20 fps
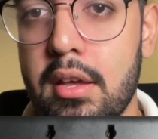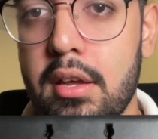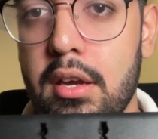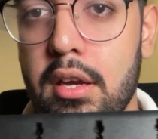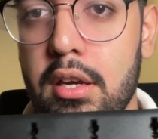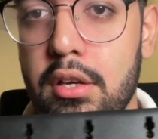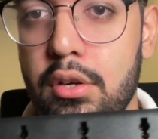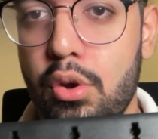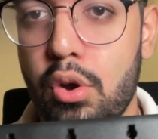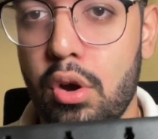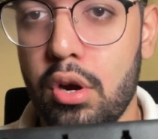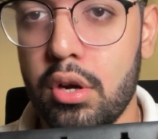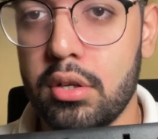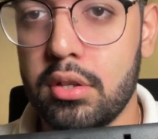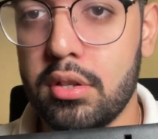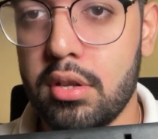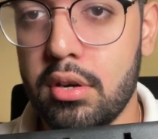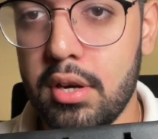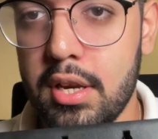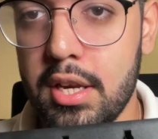it
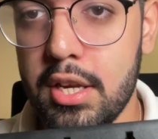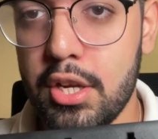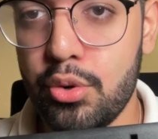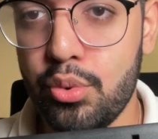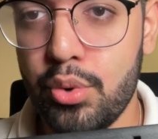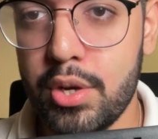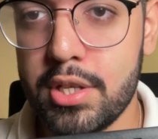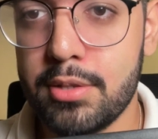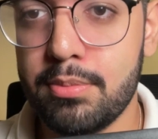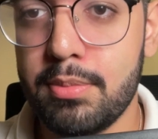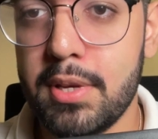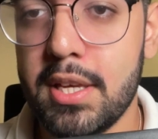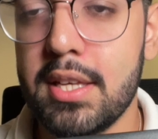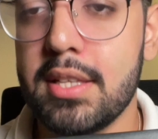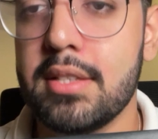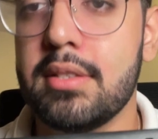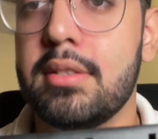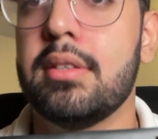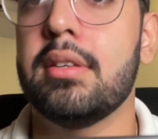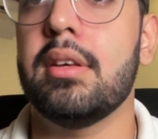got 3
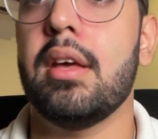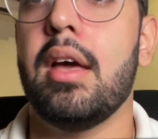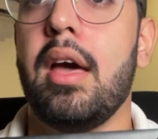USBs